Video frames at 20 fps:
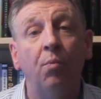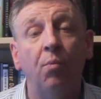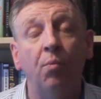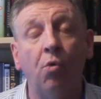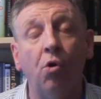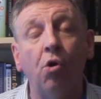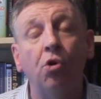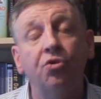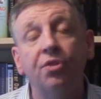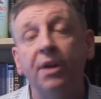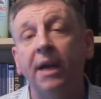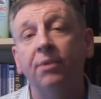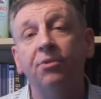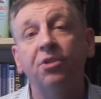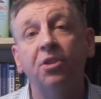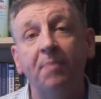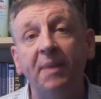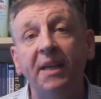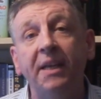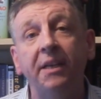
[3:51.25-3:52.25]
walked around
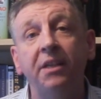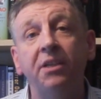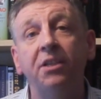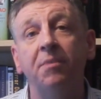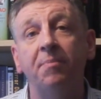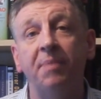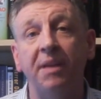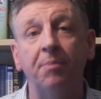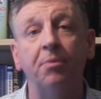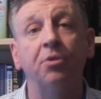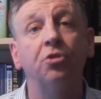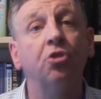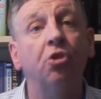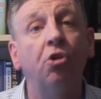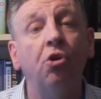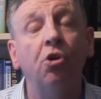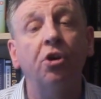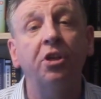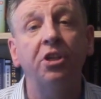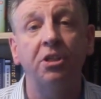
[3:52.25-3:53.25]
speaking to people,
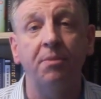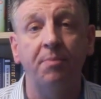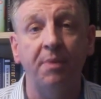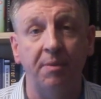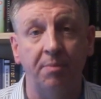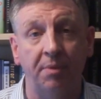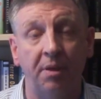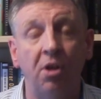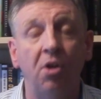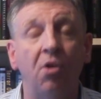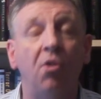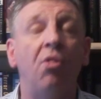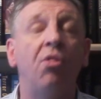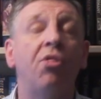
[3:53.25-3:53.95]
talking to people.